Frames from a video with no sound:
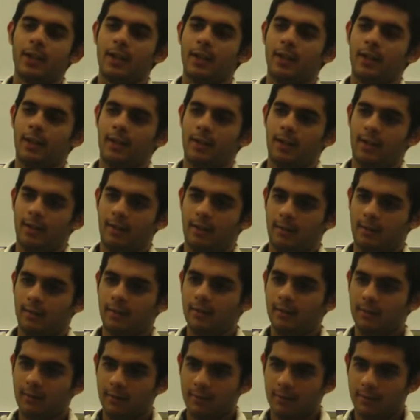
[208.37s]
and
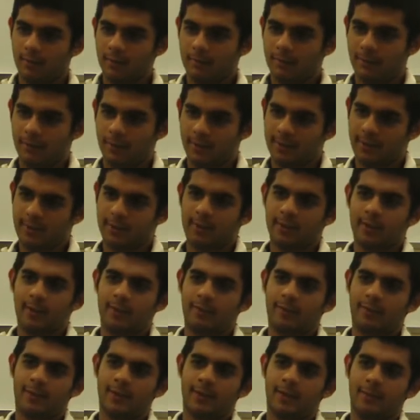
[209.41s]
the project that
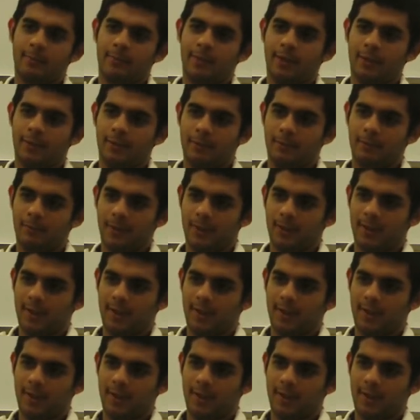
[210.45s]
they've assigned me to